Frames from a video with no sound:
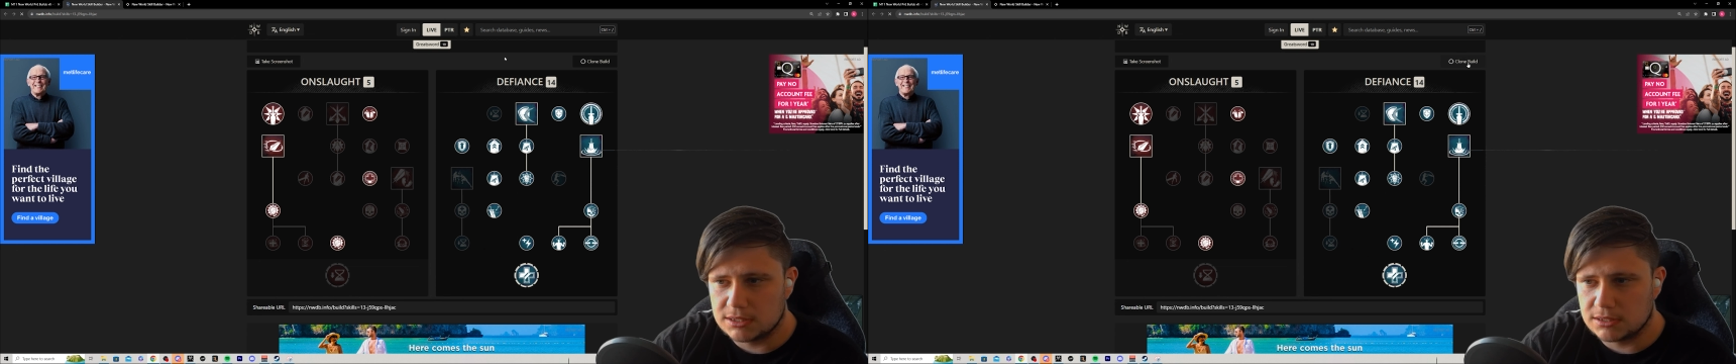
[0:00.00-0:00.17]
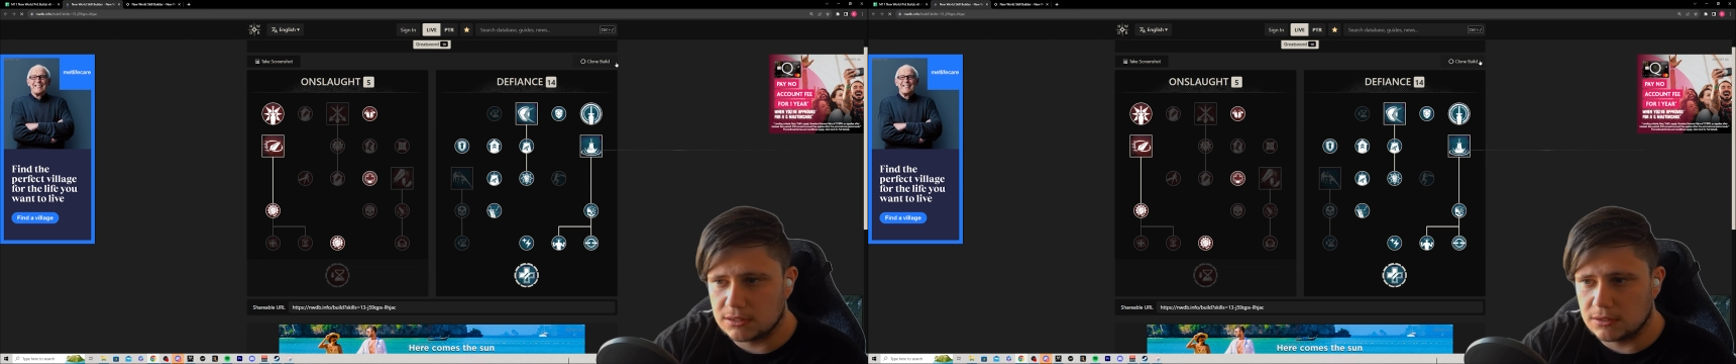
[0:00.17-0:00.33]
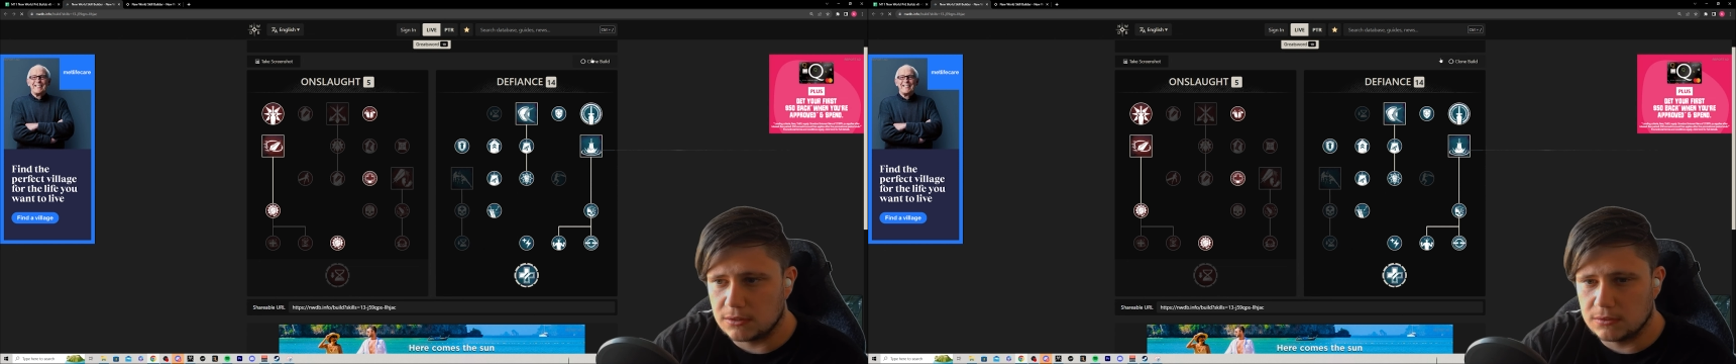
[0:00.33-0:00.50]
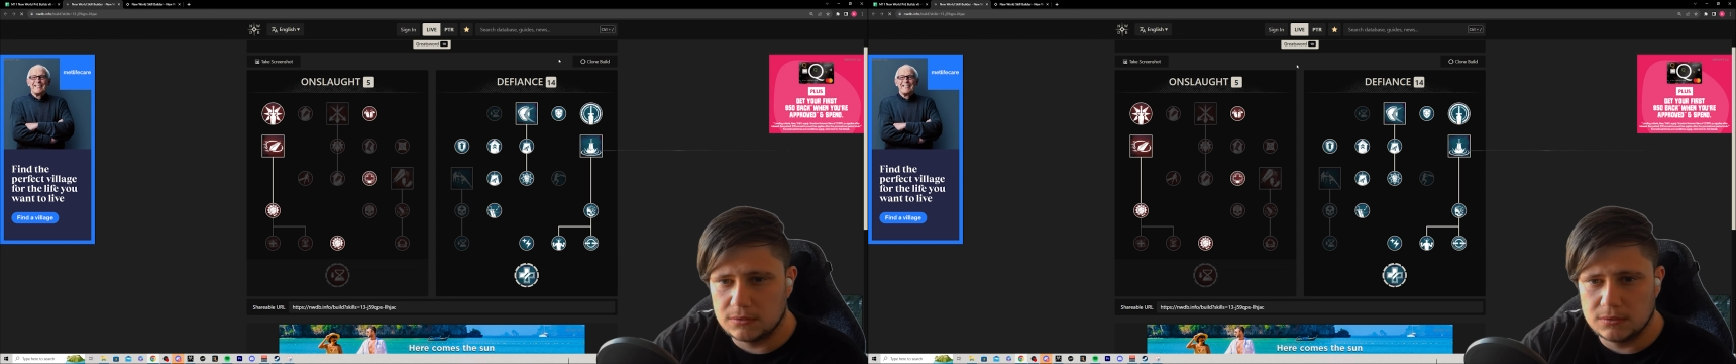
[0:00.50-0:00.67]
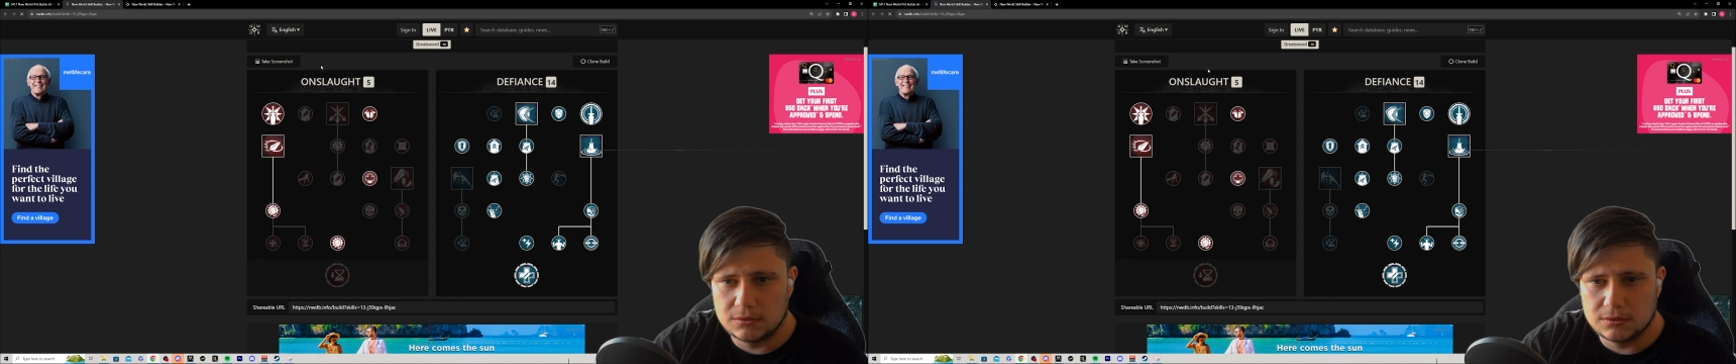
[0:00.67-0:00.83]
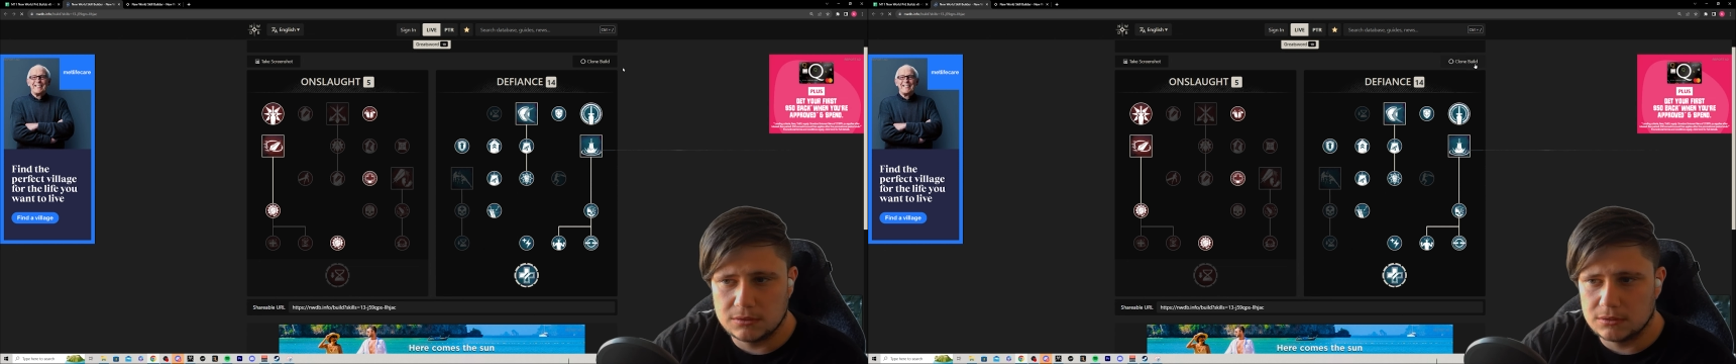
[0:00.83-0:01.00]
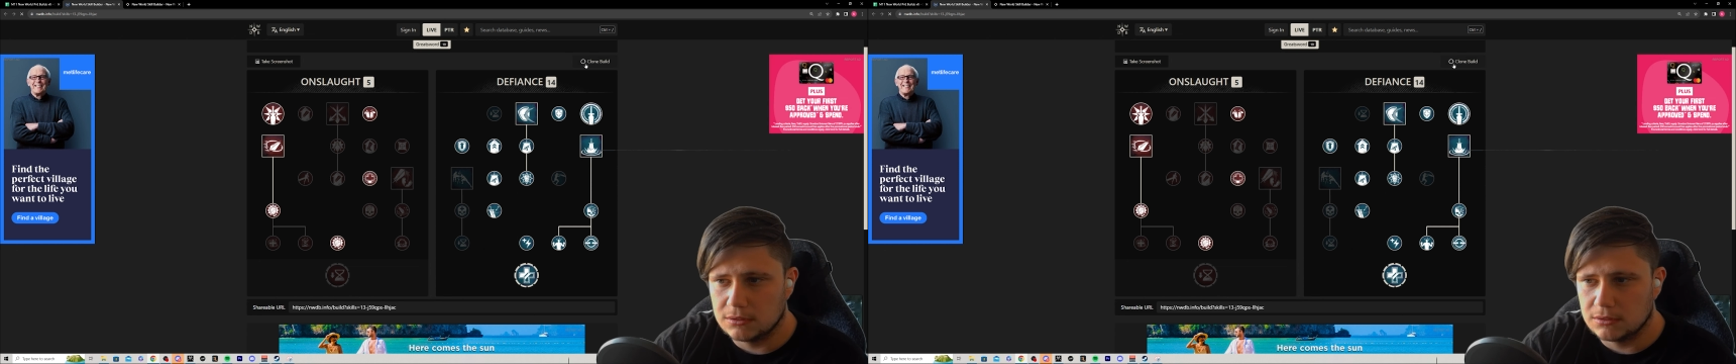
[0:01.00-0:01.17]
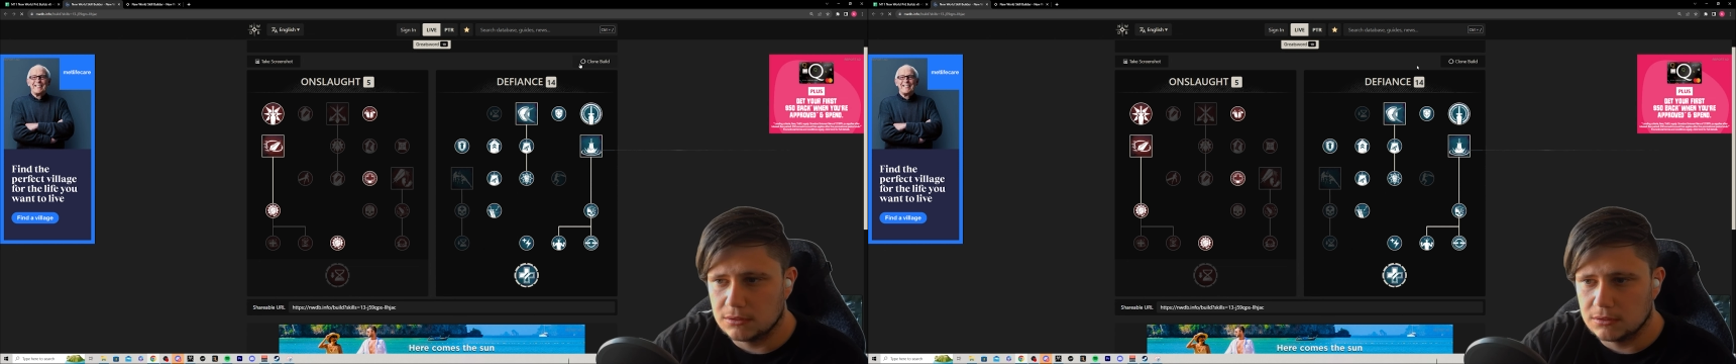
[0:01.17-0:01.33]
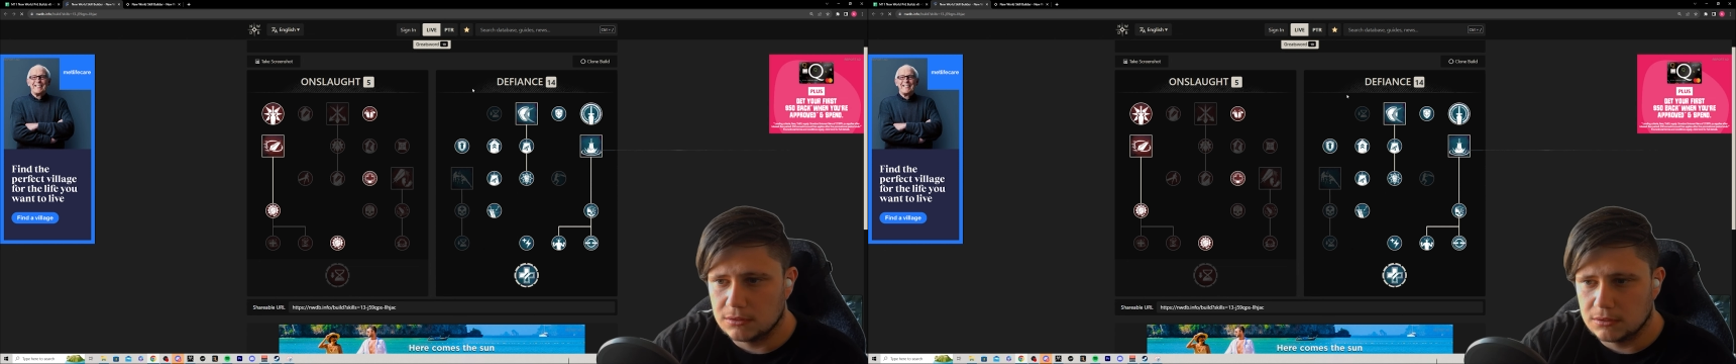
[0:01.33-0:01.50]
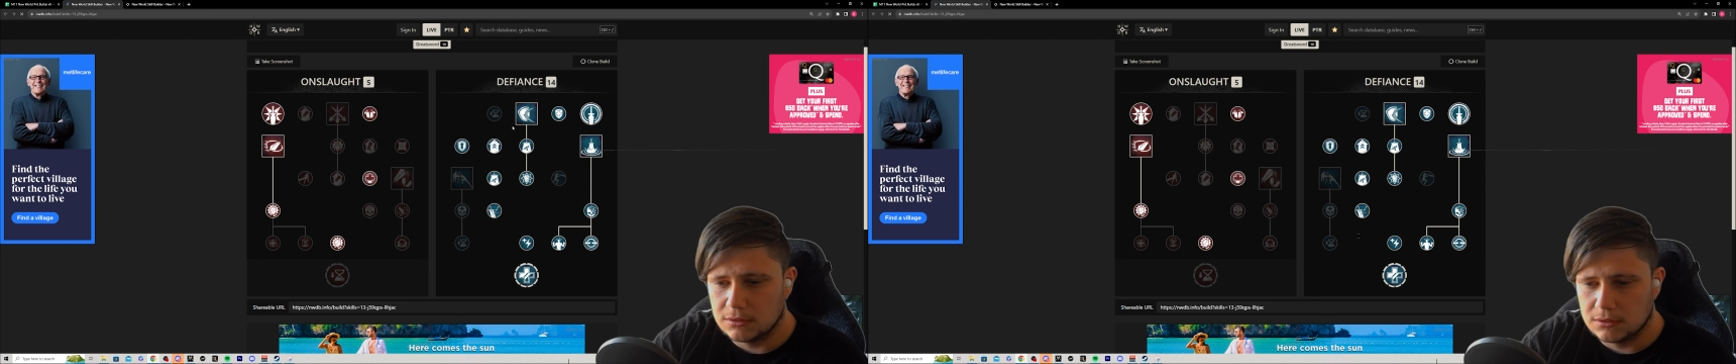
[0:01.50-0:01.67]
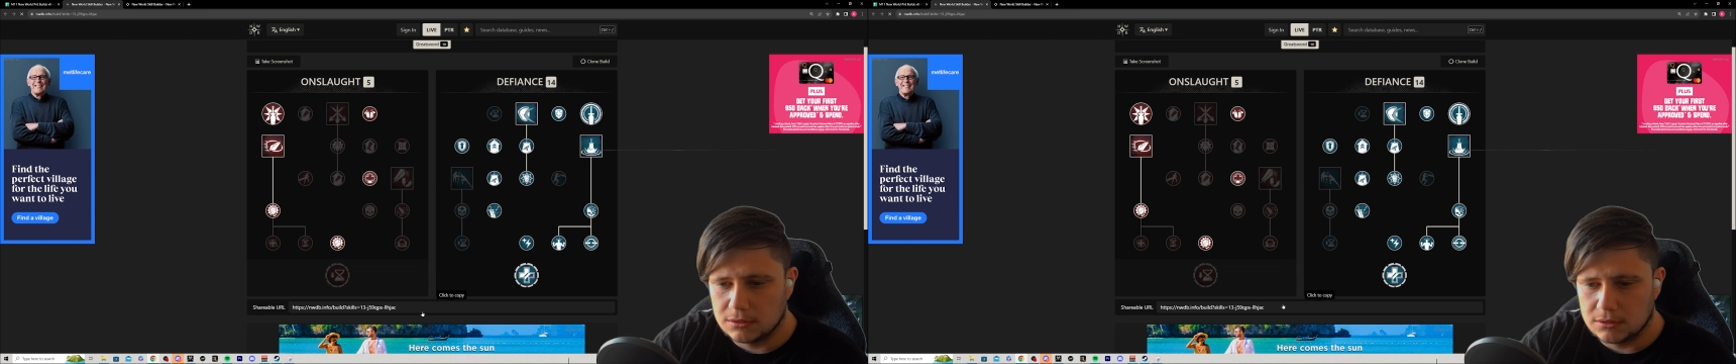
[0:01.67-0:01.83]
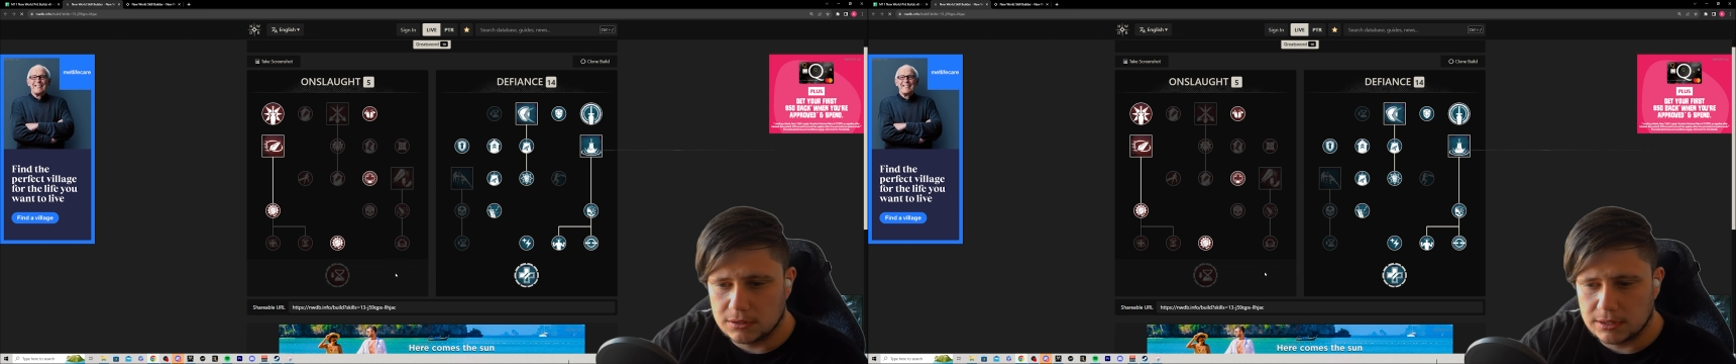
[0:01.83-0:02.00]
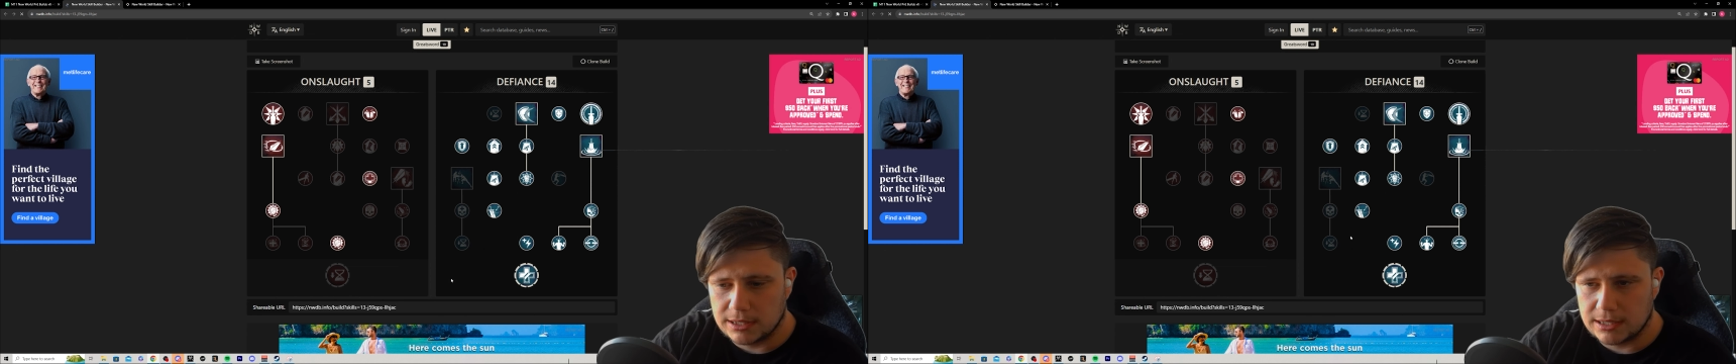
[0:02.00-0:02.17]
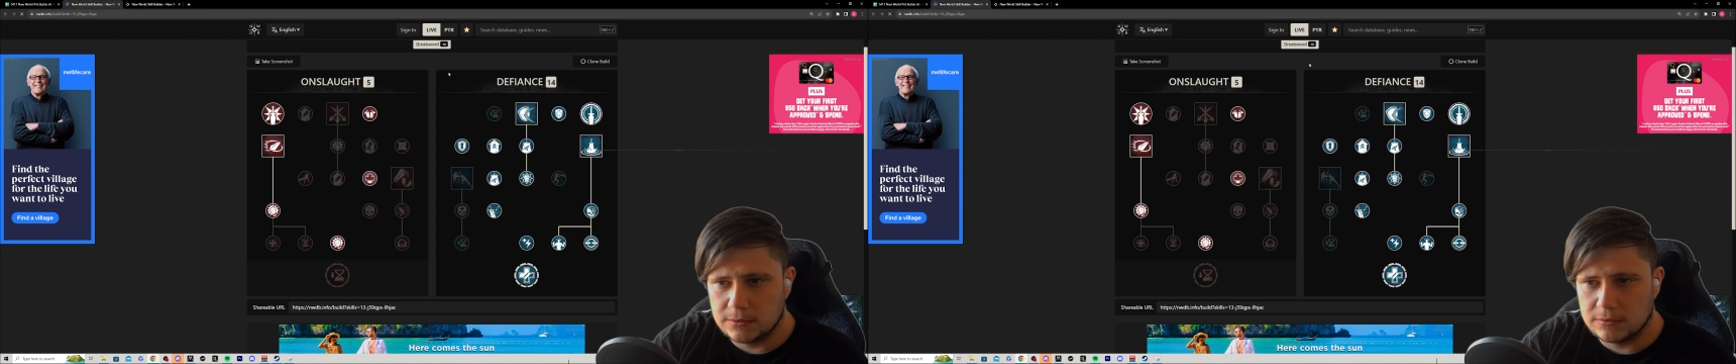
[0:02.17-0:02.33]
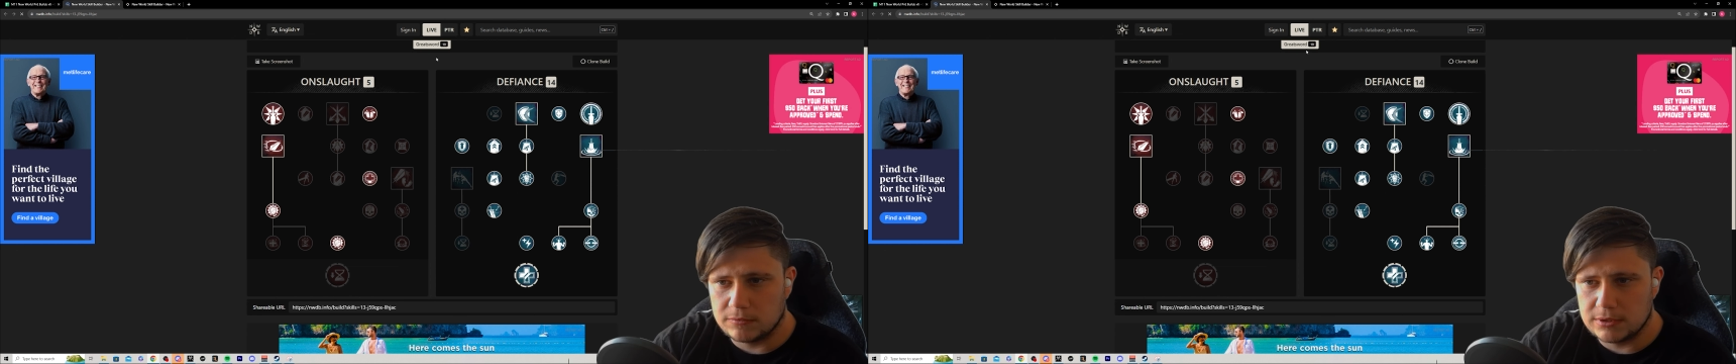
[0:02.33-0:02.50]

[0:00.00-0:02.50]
So we